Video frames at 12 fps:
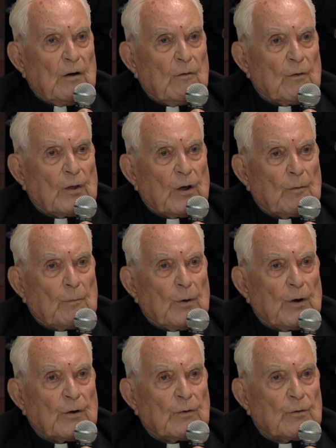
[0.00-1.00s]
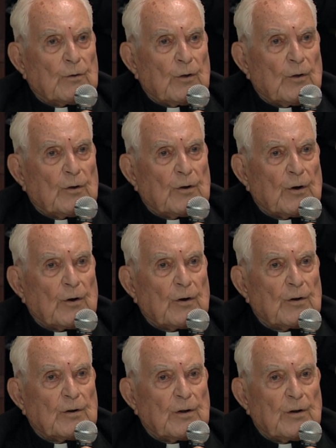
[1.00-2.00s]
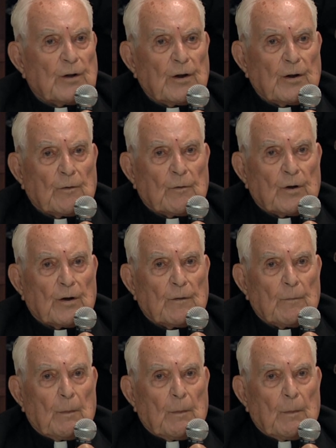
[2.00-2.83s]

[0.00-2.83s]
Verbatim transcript: without being utilitarian in any way.